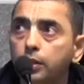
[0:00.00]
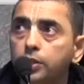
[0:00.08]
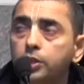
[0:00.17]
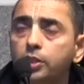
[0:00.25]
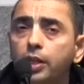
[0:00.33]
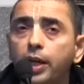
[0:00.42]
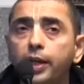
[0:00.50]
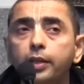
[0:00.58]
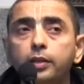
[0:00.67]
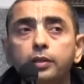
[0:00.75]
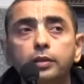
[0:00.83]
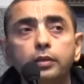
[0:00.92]
Just
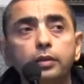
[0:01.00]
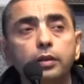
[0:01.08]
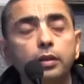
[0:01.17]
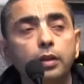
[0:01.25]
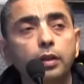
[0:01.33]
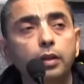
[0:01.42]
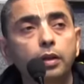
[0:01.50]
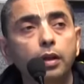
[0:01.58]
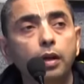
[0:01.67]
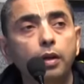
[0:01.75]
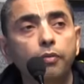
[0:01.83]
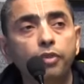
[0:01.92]
like
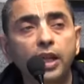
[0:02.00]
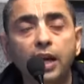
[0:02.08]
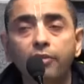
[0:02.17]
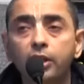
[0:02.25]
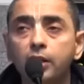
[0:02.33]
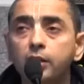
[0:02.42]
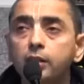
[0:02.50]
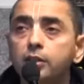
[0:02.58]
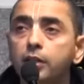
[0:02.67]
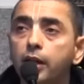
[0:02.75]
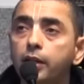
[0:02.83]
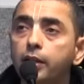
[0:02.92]
we have an
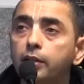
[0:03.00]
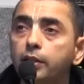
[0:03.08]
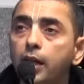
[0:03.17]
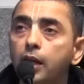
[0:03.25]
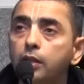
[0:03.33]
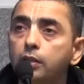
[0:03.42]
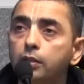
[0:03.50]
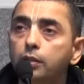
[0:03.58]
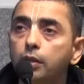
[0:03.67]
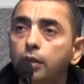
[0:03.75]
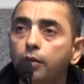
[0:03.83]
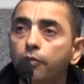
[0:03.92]
understanding that
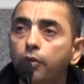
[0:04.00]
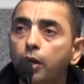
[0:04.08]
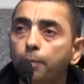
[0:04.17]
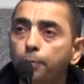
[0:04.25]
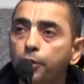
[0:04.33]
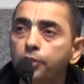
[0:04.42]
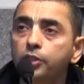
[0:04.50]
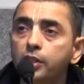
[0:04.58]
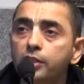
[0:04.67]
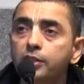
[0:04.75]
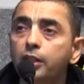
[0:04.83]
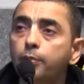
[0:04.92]
a person
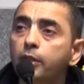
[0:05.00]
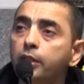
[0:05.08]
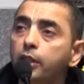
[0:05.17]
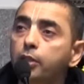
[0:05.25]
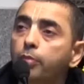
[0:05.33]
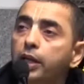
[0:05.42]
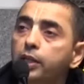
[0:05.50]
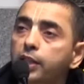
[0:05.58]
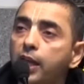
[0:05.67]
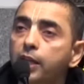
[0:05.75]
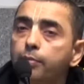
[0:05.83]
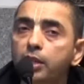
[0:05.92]
is limited by
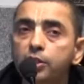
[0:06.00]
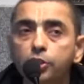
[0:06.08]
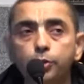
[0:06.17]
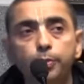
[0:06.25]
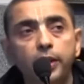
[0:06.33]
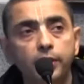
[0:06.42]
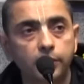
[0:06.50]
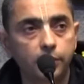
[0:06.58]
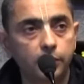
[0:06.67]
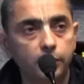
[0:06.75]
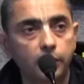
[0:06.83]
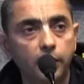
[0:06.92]
time and
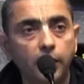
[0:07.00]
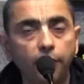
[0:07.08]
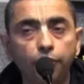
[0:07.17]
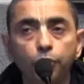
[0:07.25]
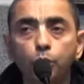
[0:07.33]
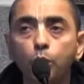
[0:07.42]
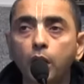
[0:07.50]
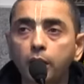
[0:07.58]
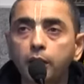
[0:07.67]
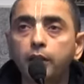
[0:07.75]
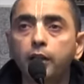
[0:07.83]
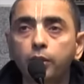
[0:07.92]
space. If you are
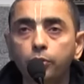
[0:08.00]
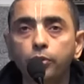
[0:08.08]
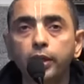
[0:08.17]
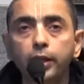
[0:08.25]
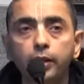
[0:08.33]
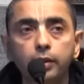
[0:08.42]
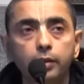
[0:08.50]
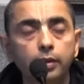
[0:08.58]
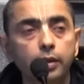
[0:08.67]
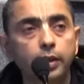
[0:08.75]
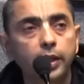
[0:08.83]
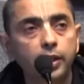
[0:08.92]
here today,
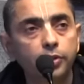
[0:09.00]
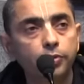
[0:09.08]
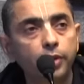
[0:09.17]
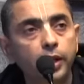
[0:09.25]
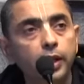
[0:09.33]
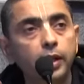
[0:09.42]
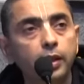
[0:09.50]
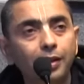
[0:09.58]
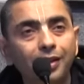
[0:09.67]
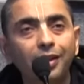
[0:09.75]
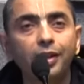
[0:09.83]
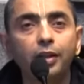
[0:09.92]
it's very
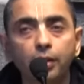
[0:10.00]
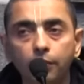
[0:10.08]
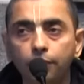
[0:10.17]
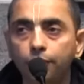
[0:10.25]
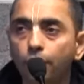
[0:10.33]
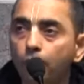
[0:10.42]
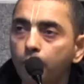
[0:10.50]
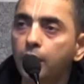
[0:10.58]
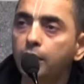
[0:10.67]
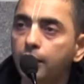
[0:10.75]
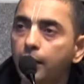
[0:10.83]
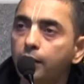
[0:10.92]
clear for
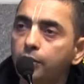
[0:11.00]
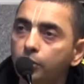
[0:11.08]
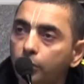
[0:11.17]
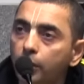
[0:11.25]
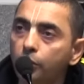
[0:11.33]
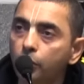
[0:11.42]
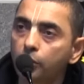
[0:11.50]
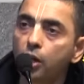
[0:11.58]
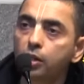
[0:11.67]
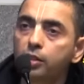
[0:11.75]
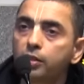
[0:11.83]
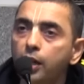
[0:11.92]
me that, okay, you are
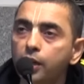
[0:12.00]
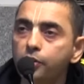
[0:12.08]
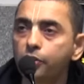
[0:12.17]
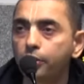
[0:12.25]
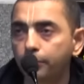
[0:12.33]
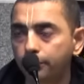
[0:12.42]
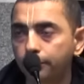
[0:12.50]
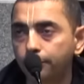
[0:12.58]
not in the ashram.